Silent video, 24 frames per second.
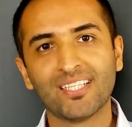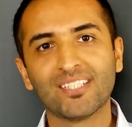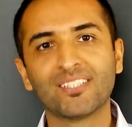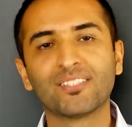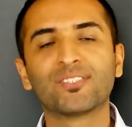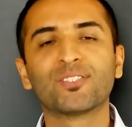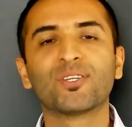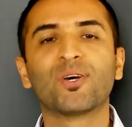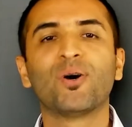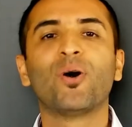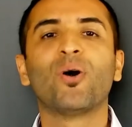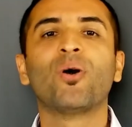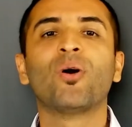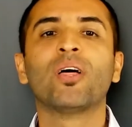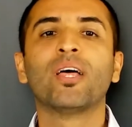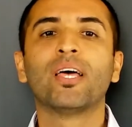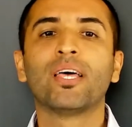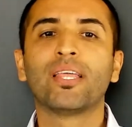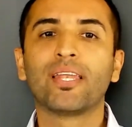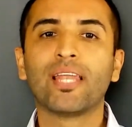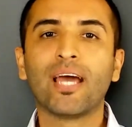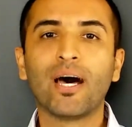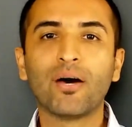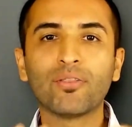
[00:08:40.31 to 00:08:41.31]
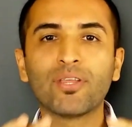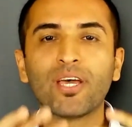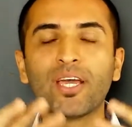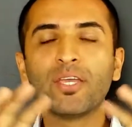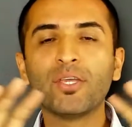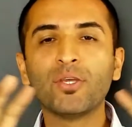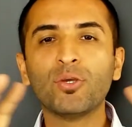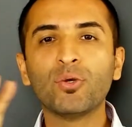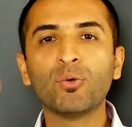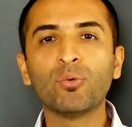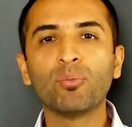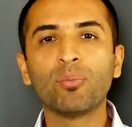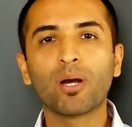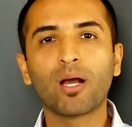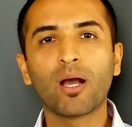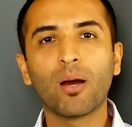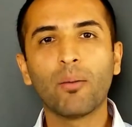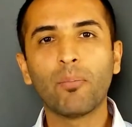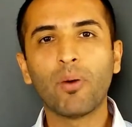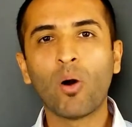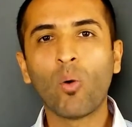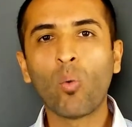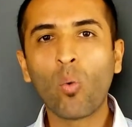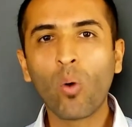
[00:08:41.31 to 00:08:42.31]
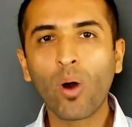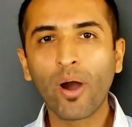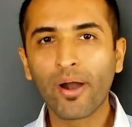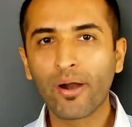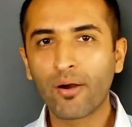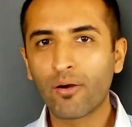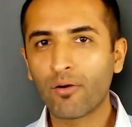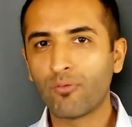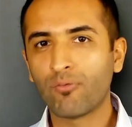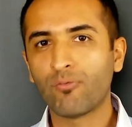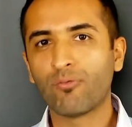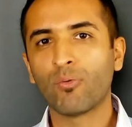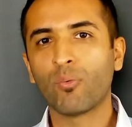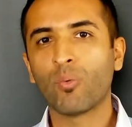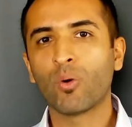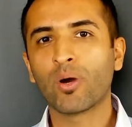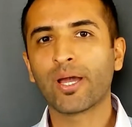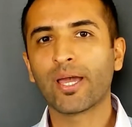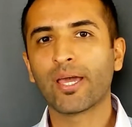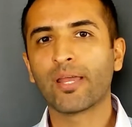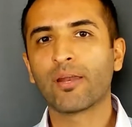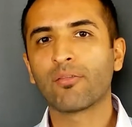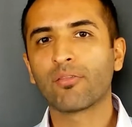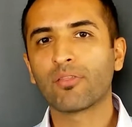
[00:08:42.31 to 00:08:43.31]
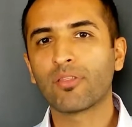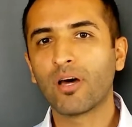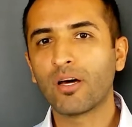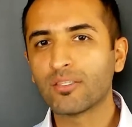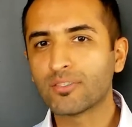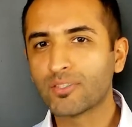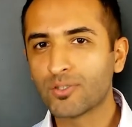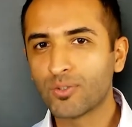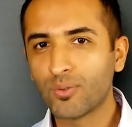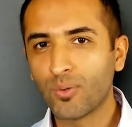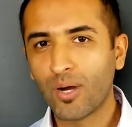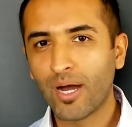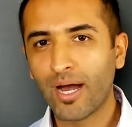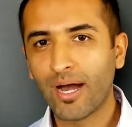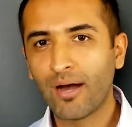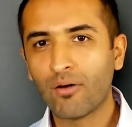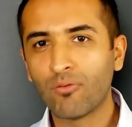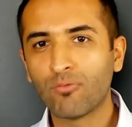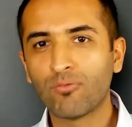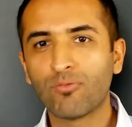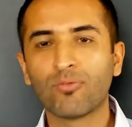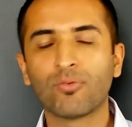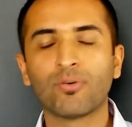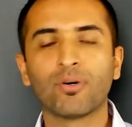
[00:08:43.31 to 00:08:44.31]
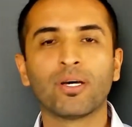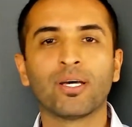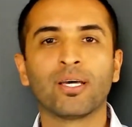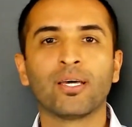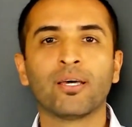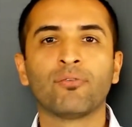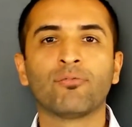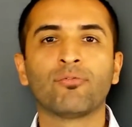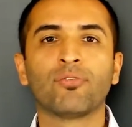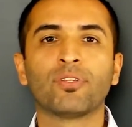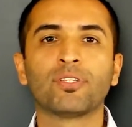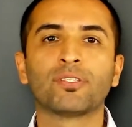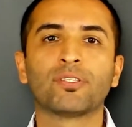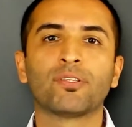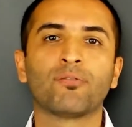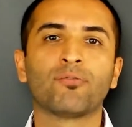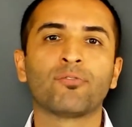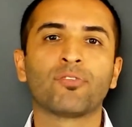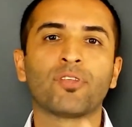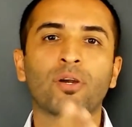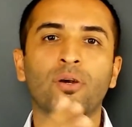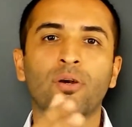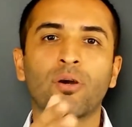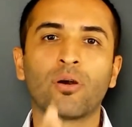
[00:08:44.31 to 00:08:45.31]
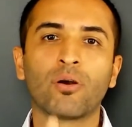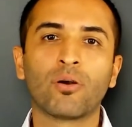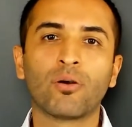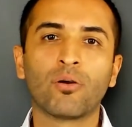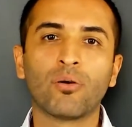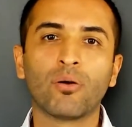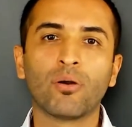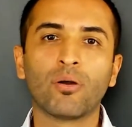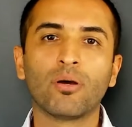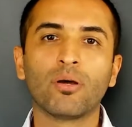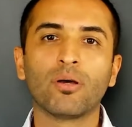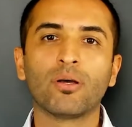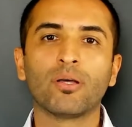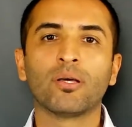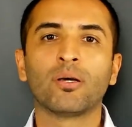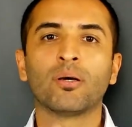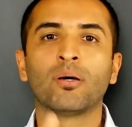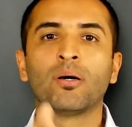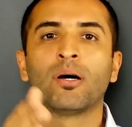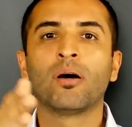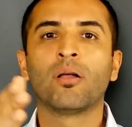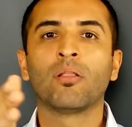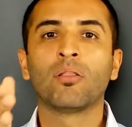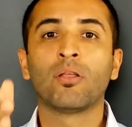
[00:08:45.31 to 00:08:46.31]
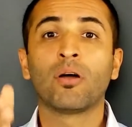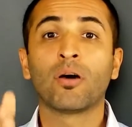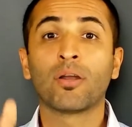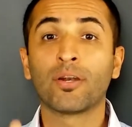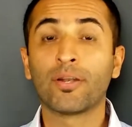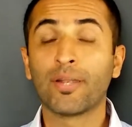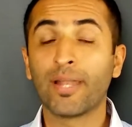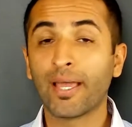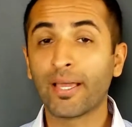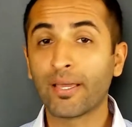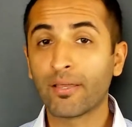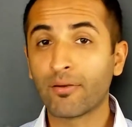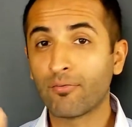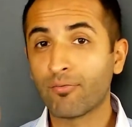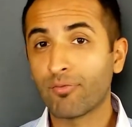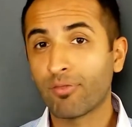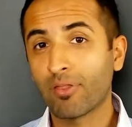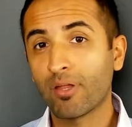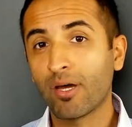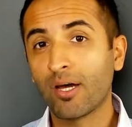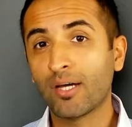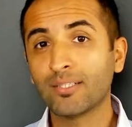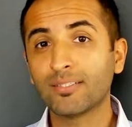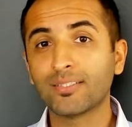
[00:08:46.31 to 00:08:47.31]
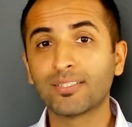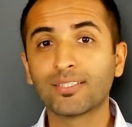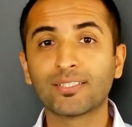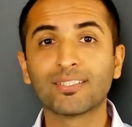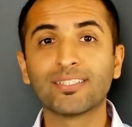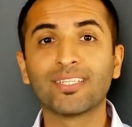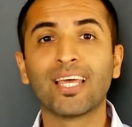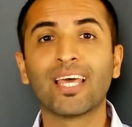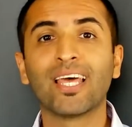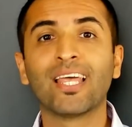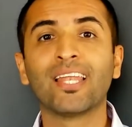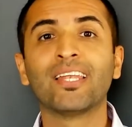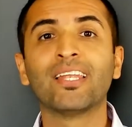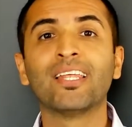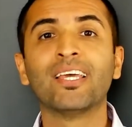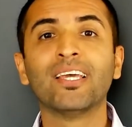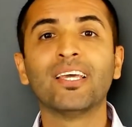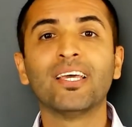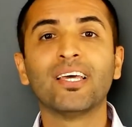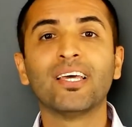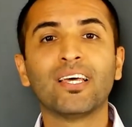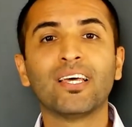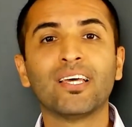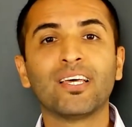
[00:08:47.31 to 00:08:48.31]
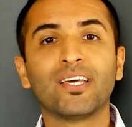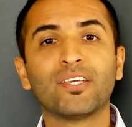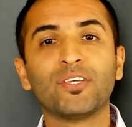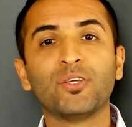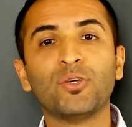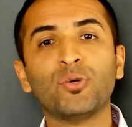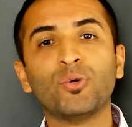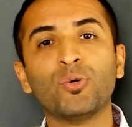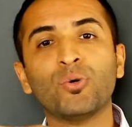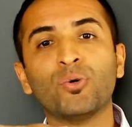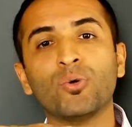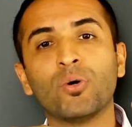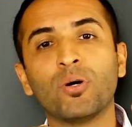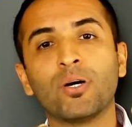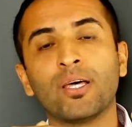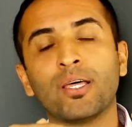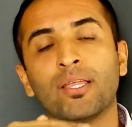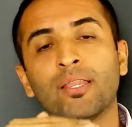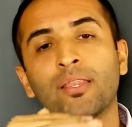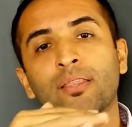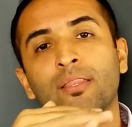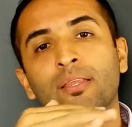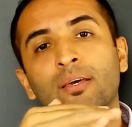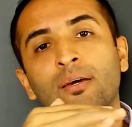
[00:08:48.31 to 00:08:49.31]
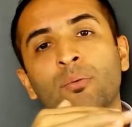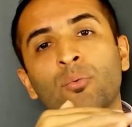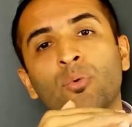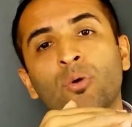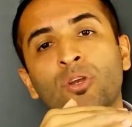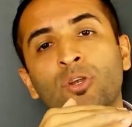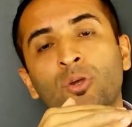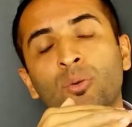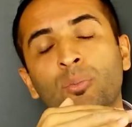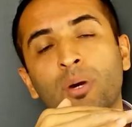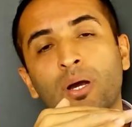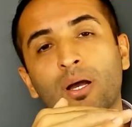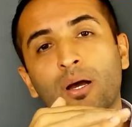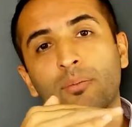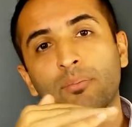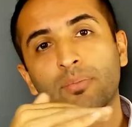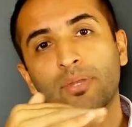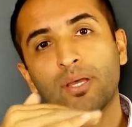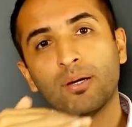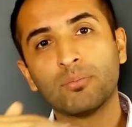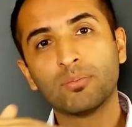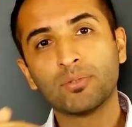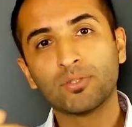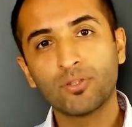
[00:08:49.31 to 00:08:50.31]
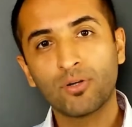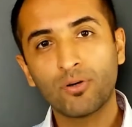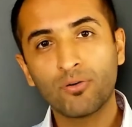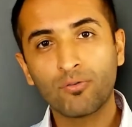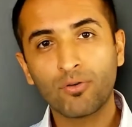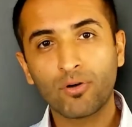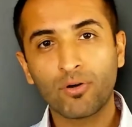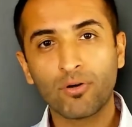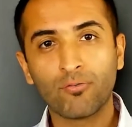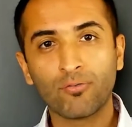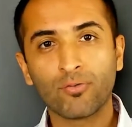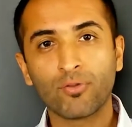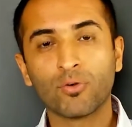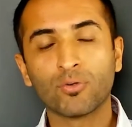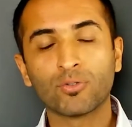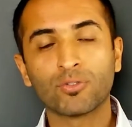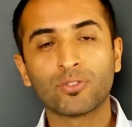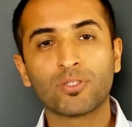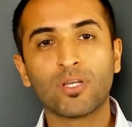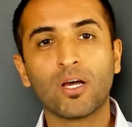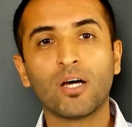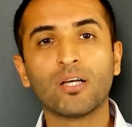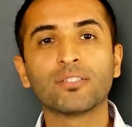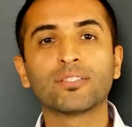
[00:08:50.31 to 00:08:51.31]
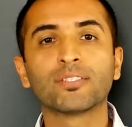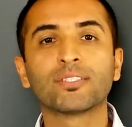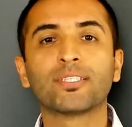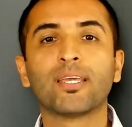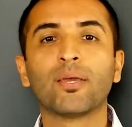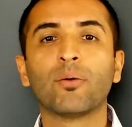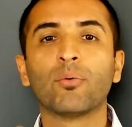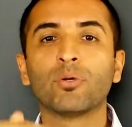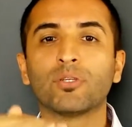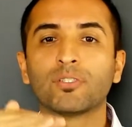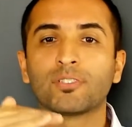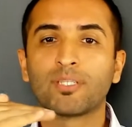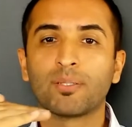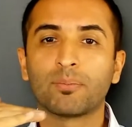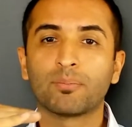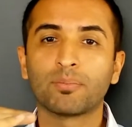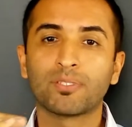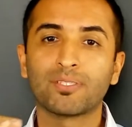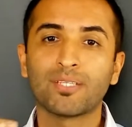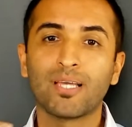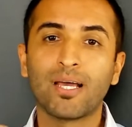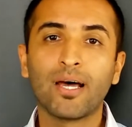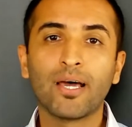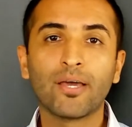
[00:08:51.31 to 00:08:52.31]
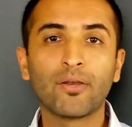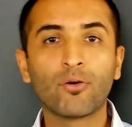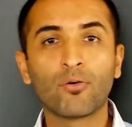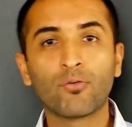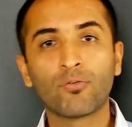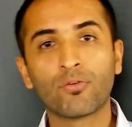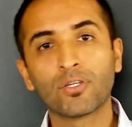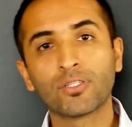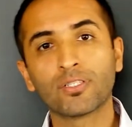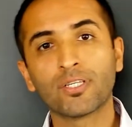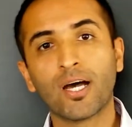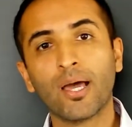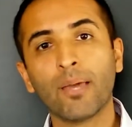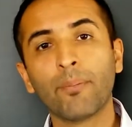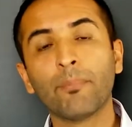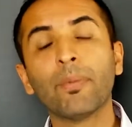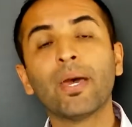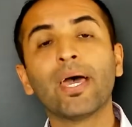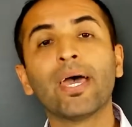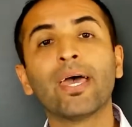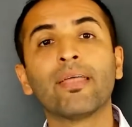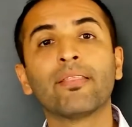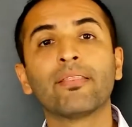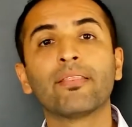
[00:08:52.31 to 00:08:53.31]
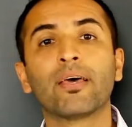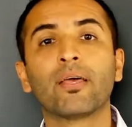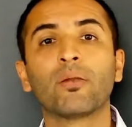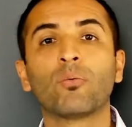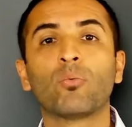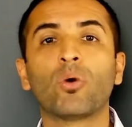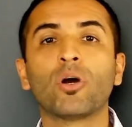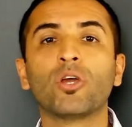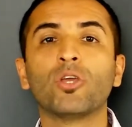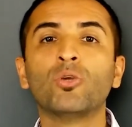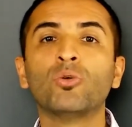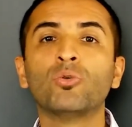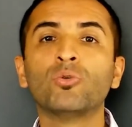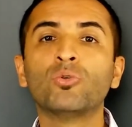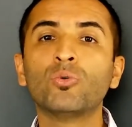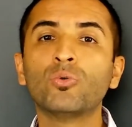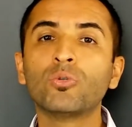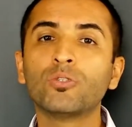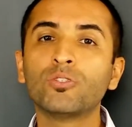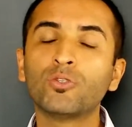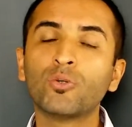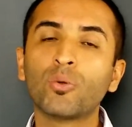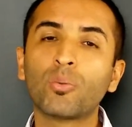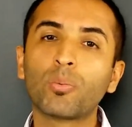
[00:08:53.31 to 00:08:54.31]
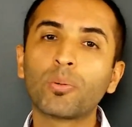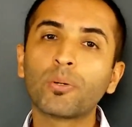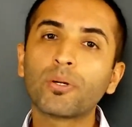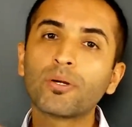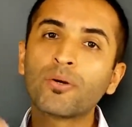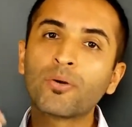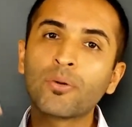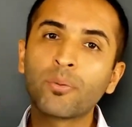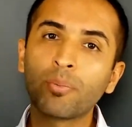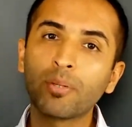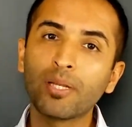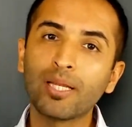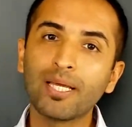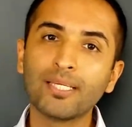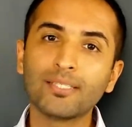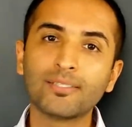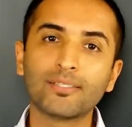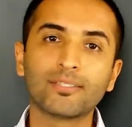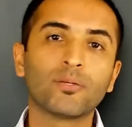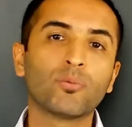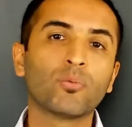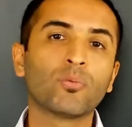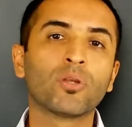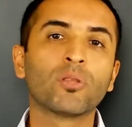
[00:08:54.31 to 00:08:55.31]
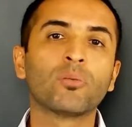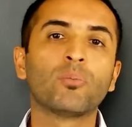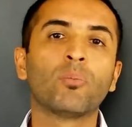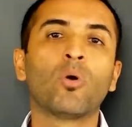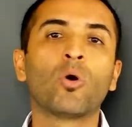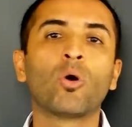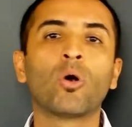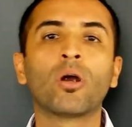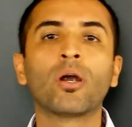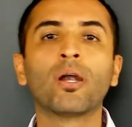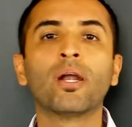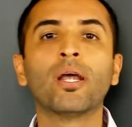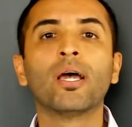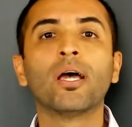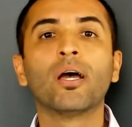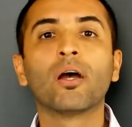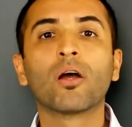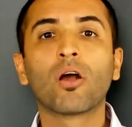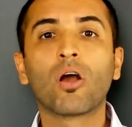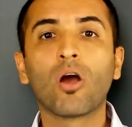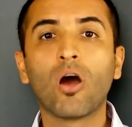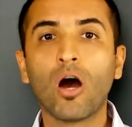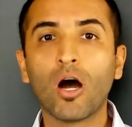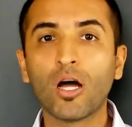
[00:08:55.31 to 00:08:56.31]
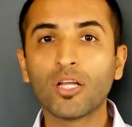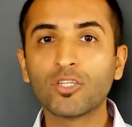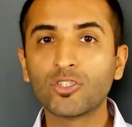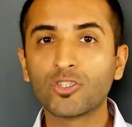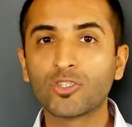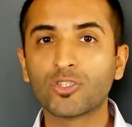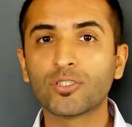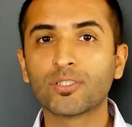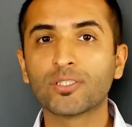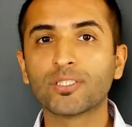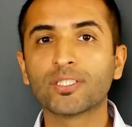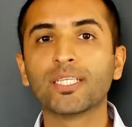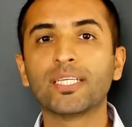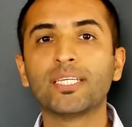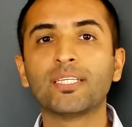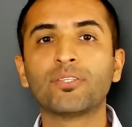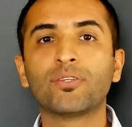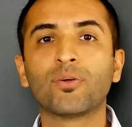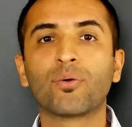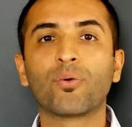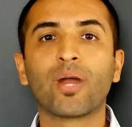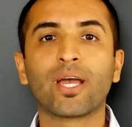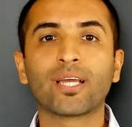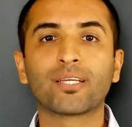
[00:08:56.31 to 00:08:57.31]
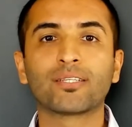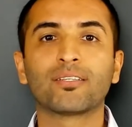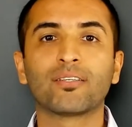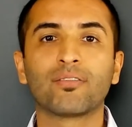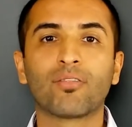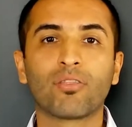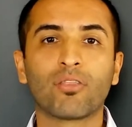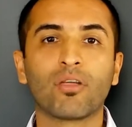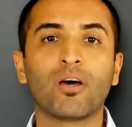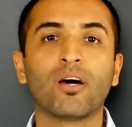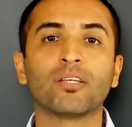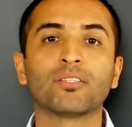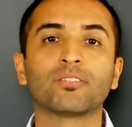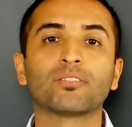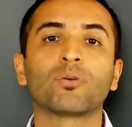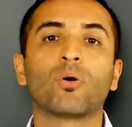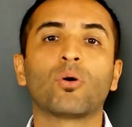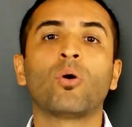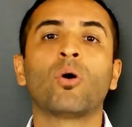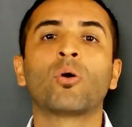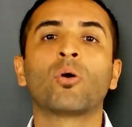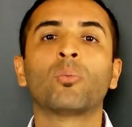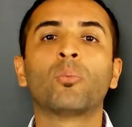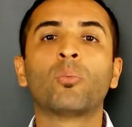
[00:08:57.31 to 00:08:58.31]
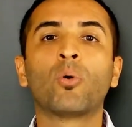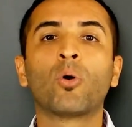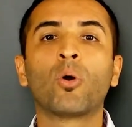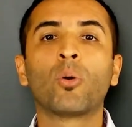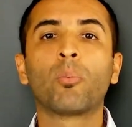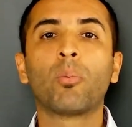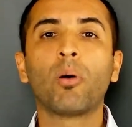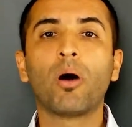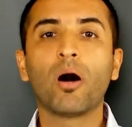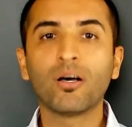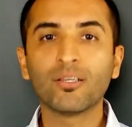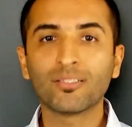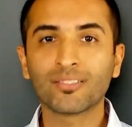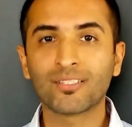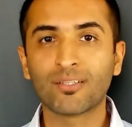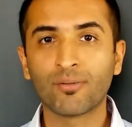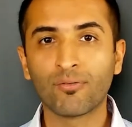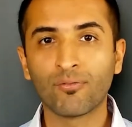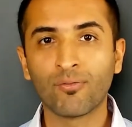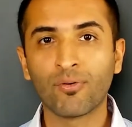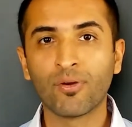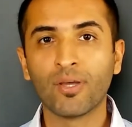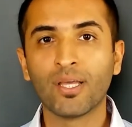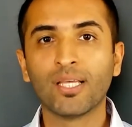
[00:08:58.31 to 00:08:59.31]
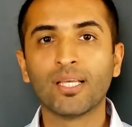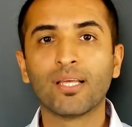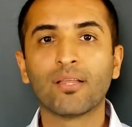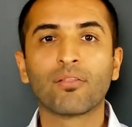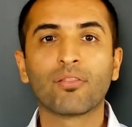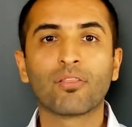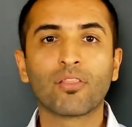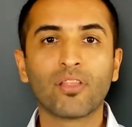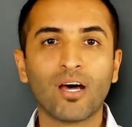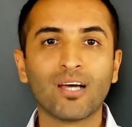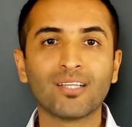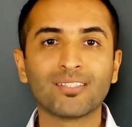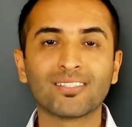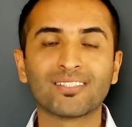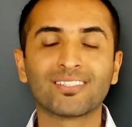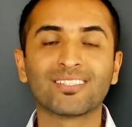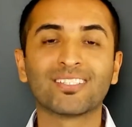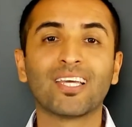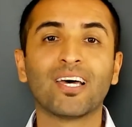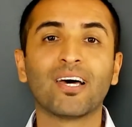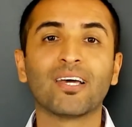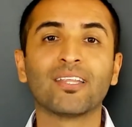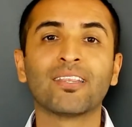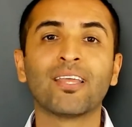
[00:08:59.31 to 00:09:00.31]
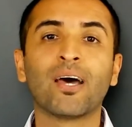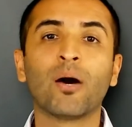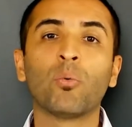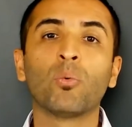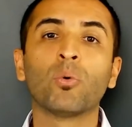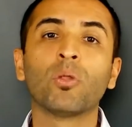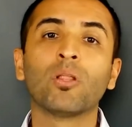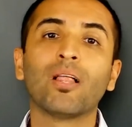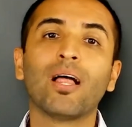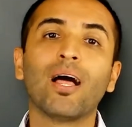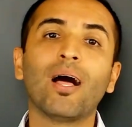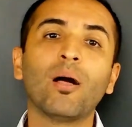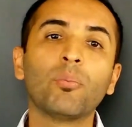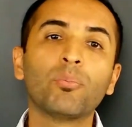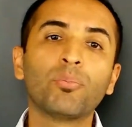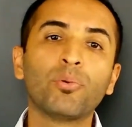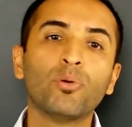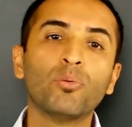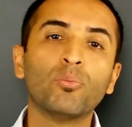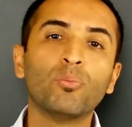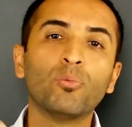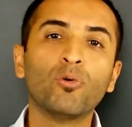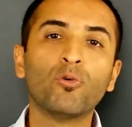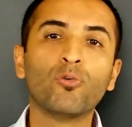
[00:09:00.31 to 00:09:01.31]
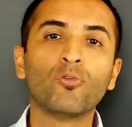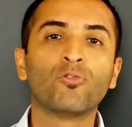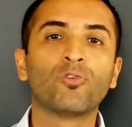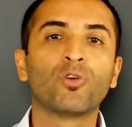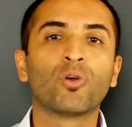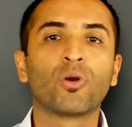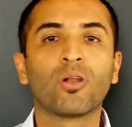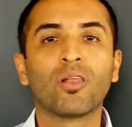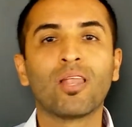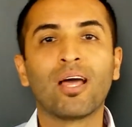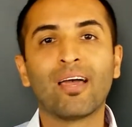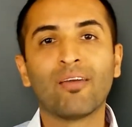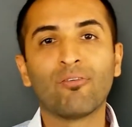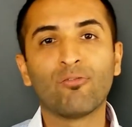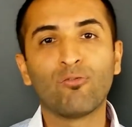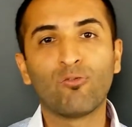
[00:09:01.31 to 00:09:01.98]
So now that you become aware of what kind of thoughts you have, if there are a lot of negative thoughts, then when you become the observer of those thoughts, they will subside over time. And then what you do is you replace them with more consciously directed thoughts, or more positive thoughts that will help you move your life